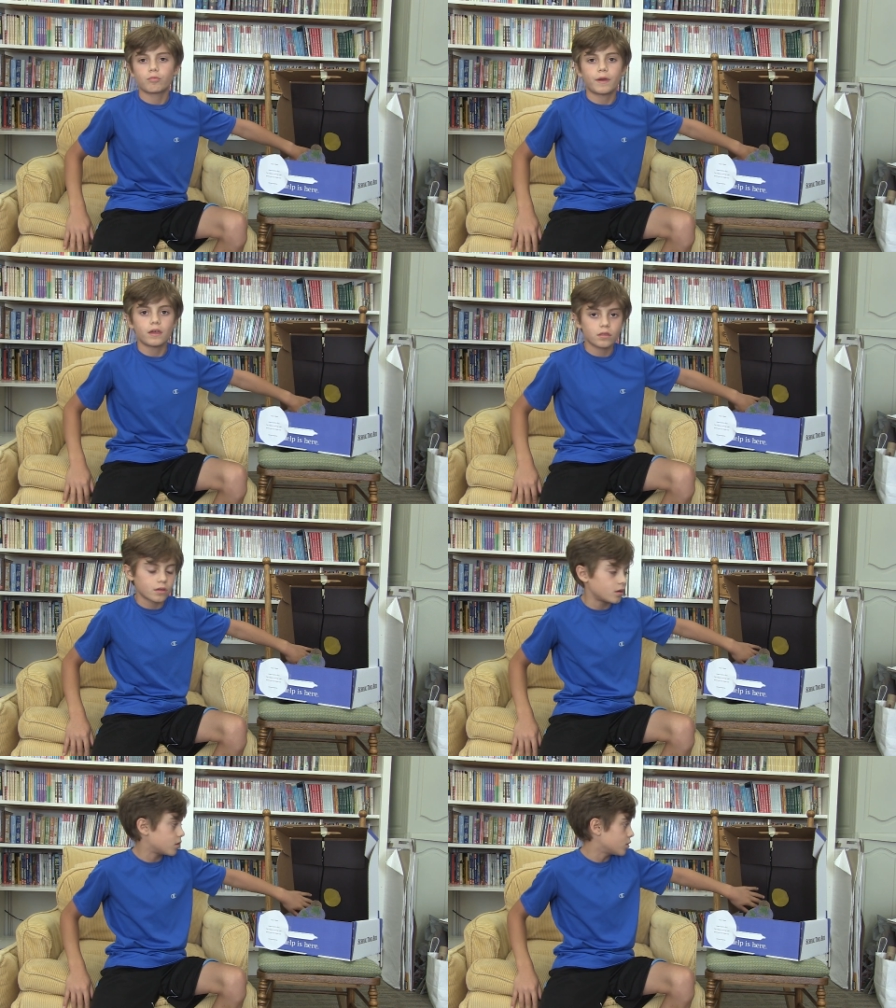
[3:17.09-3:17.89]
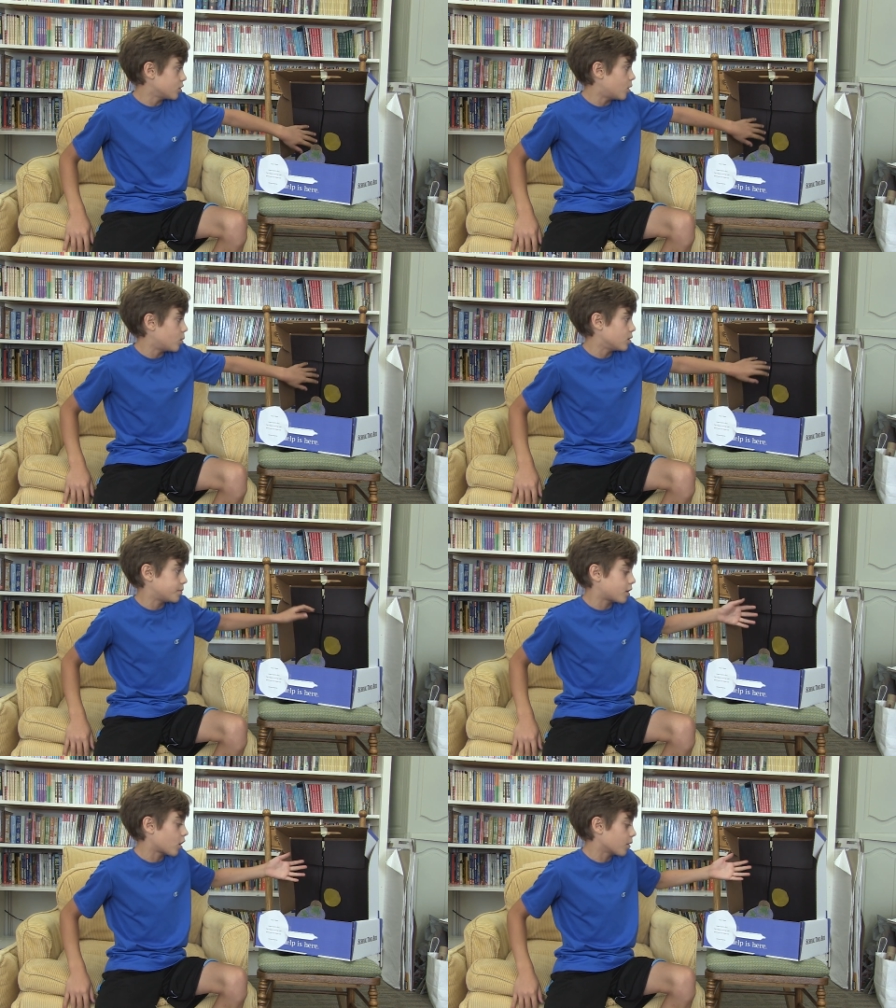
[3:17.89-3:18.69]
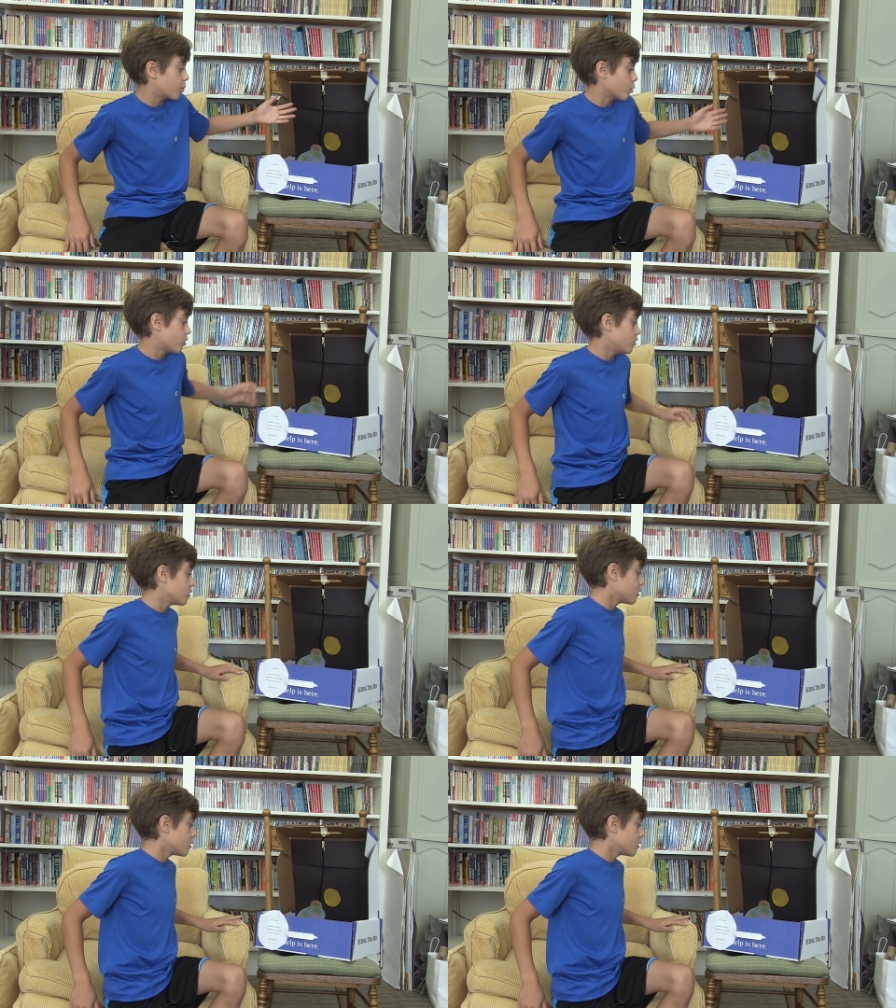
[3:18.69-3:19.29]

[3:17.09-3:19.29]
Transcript: space because you know it wouldn't be cardboard.